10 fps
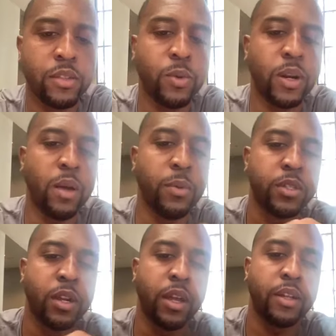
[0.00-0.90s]
that's uh, what I was
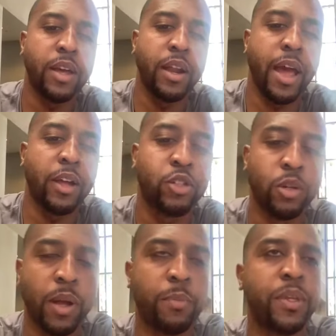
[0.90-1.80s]
going to kind of ask you
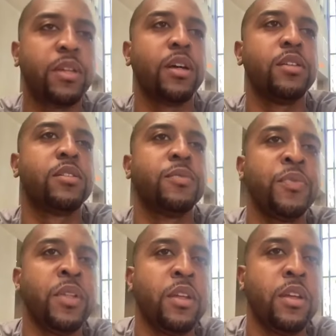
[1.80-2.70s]
about, because,
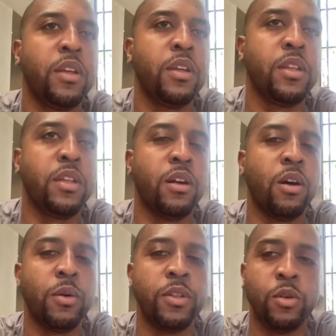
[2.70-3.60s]
you
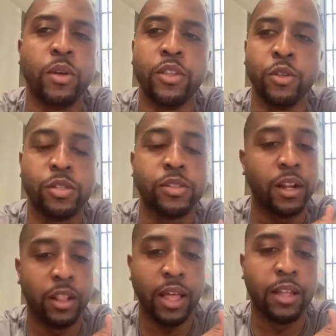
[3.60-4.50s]
know, you, and you
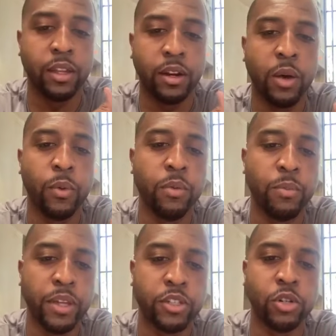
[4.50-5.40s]
said a lot there, and I want to
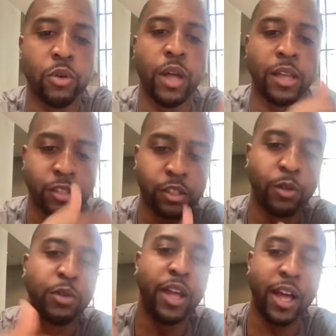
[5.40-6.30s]
make sure I slow
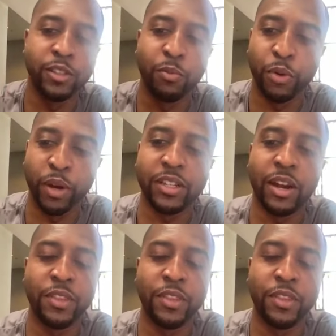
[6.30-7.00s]
you down to break